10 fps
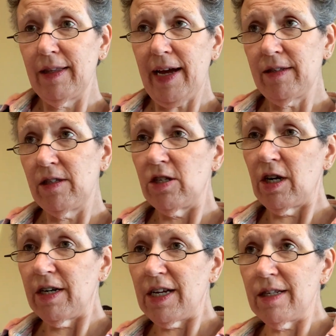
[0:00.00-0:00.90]
that
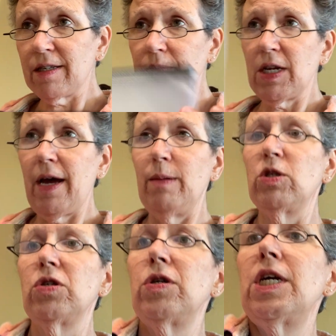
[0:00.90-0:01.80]
started sometime
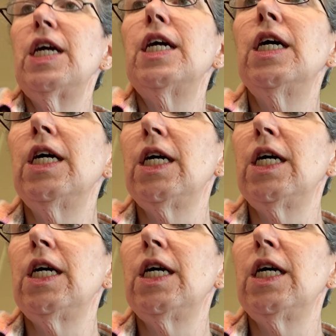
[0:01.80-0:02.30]
during